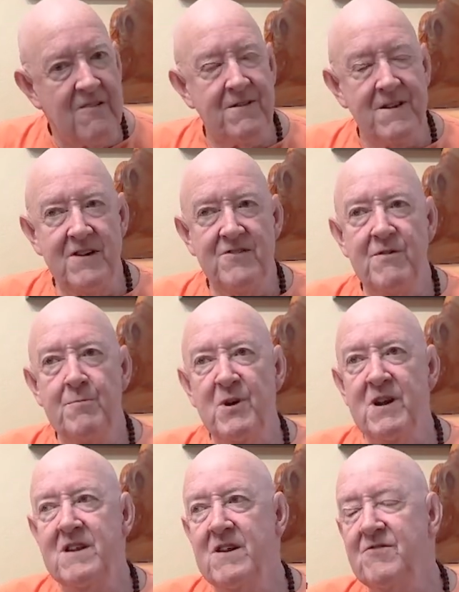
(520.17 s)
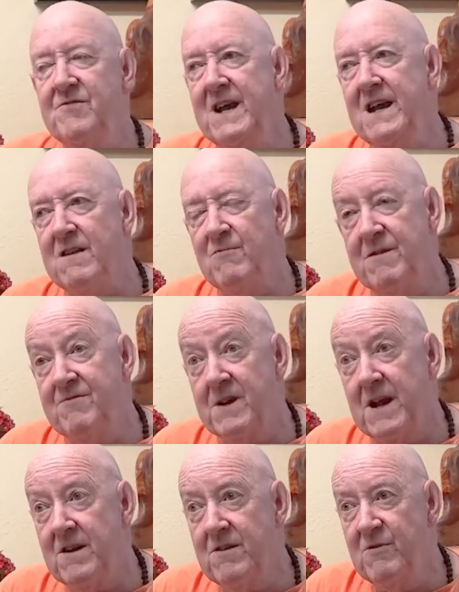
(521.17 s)
for this, we put on this veil and we
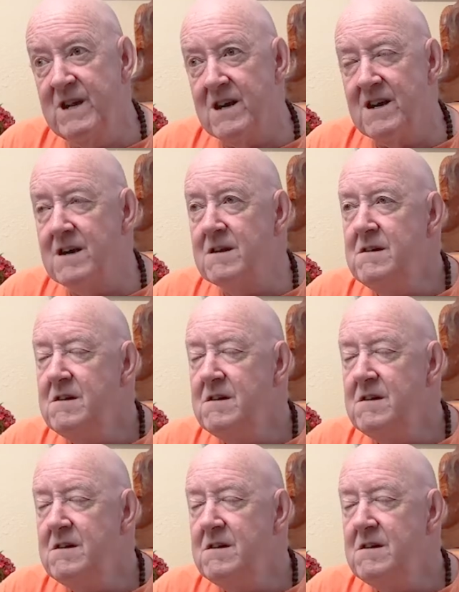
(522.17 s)
forget who we are.